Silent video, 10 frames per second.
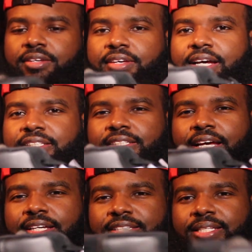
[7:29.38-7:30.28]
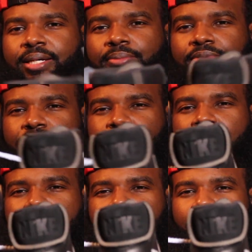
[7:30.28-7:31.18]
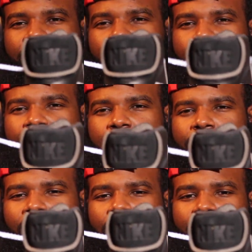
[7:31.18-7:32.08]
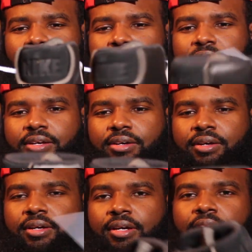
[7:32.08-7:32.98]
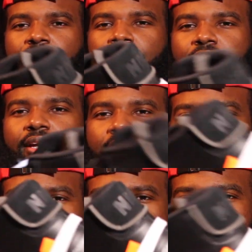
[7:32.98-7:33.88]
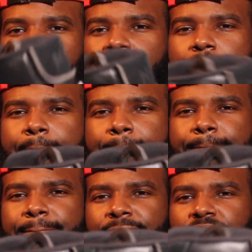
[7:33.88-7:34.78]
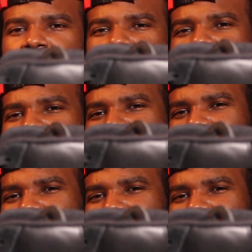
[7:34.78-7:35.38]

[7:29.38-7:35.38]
You got your Nike stamp. You got that little code at the bottom down here, and you got